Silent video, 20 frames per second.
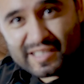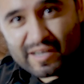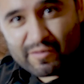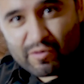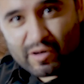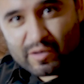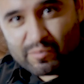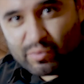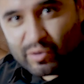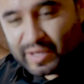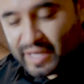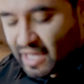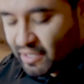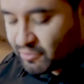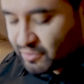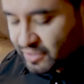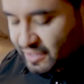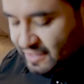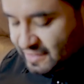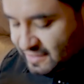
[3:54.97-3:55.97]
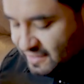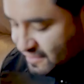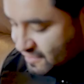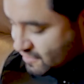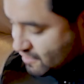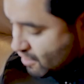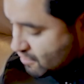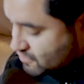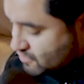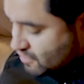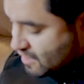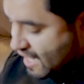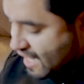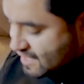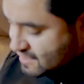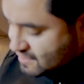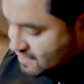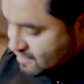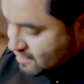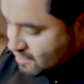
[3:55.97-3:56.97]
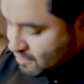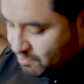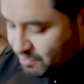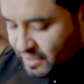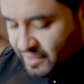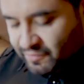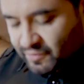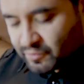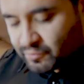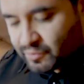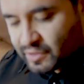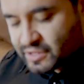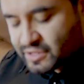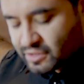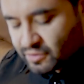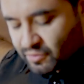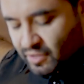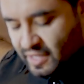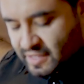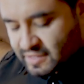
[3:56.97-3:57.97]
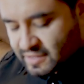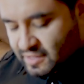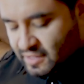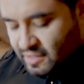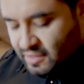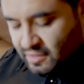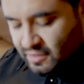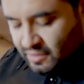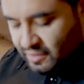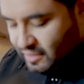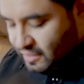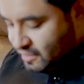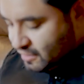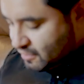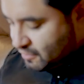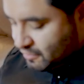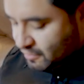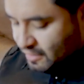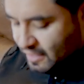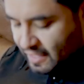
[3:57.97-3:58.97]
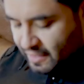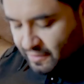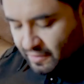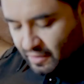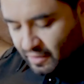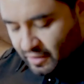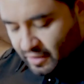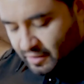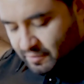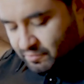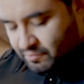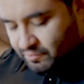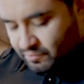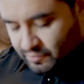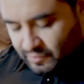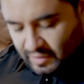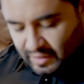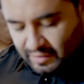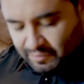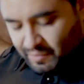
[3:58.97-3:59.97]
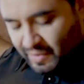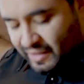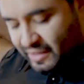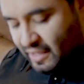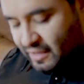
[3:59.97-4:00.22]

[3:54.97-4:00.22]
that I want to point out with this is it also has a bit of a wrist rest here, and um, it may